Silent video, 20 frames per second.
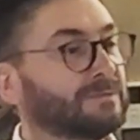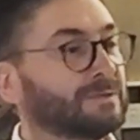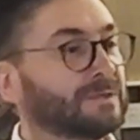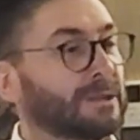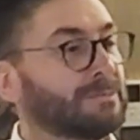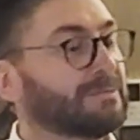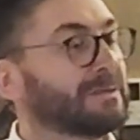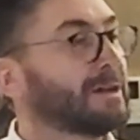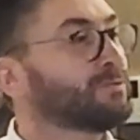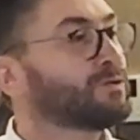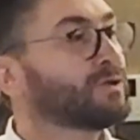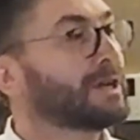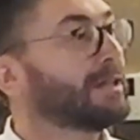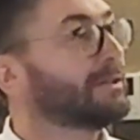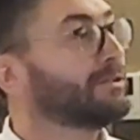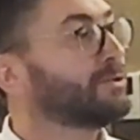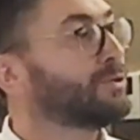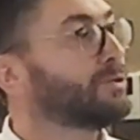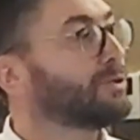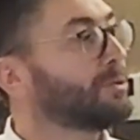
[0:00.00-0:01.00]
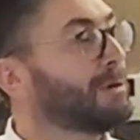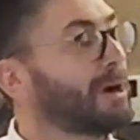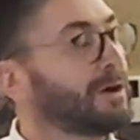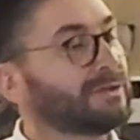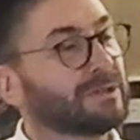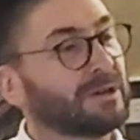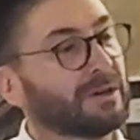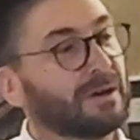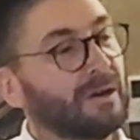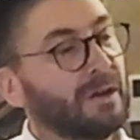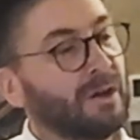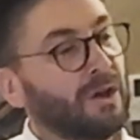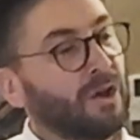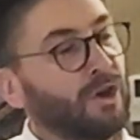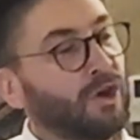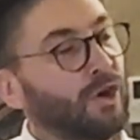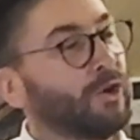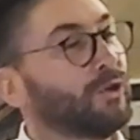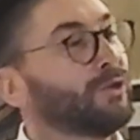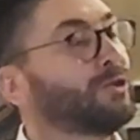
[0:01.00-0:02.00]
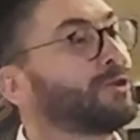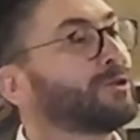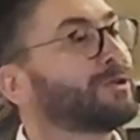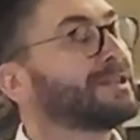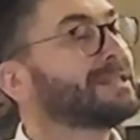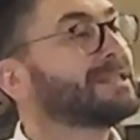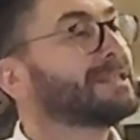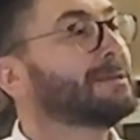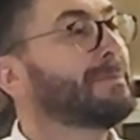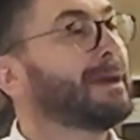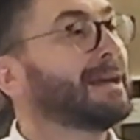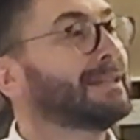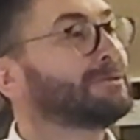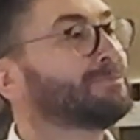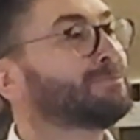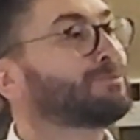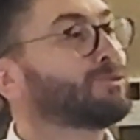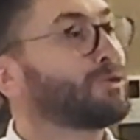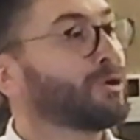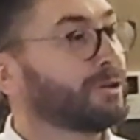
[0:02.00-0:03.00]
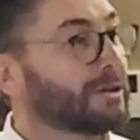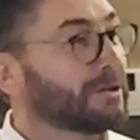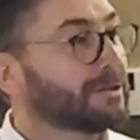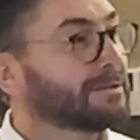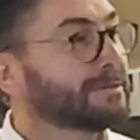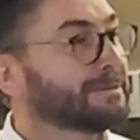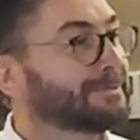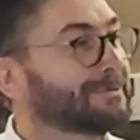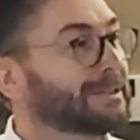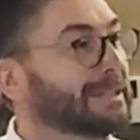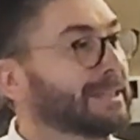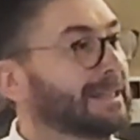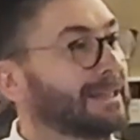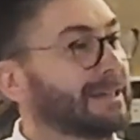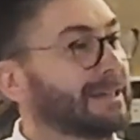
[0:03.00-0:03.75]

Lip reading: sometimes we can talk about their underestimate product,